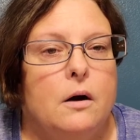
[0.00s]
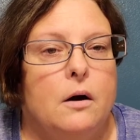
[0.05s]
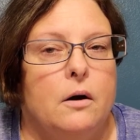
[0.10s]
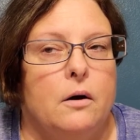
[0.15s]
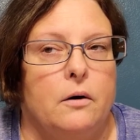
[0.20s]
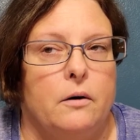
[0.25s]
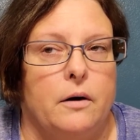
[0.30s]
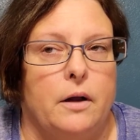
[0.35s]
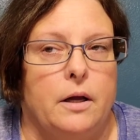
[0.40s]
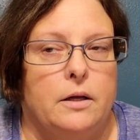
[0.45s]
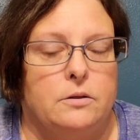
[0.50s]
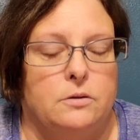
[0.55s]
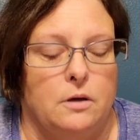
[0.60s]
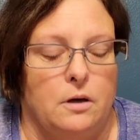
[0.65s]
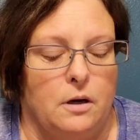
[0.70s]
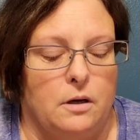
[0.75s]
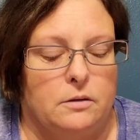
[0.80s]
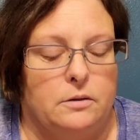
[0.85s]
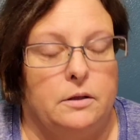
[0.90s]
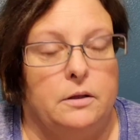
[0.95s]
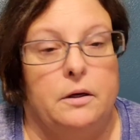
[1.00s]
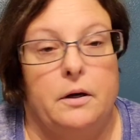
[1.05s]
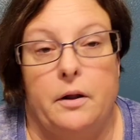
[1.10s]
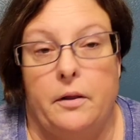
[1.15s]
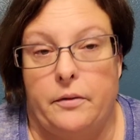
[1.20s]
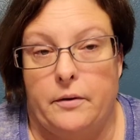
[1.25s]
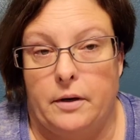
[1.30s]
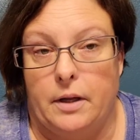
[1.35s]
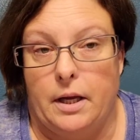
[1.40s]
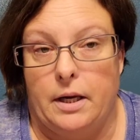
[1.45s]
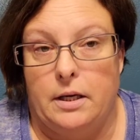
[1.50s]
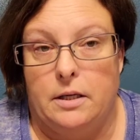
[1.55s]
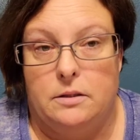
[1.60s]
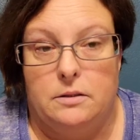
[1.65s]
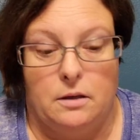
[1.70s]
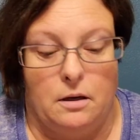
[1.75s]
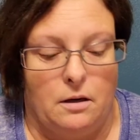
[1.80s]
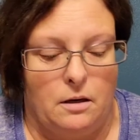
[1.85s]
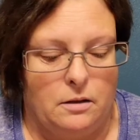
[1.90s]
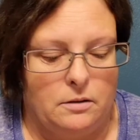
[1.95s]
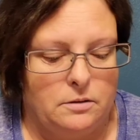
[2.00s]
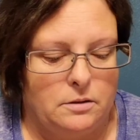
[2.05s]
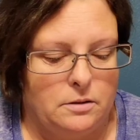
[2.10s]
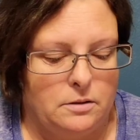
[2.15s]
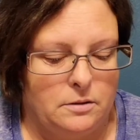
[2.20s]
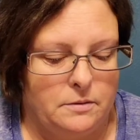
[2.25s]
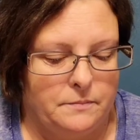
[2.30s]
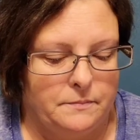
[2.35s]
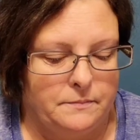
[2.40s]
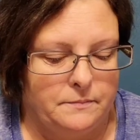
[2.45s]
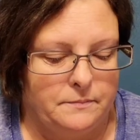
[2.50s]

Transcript: Her and I talked, and another lady talked.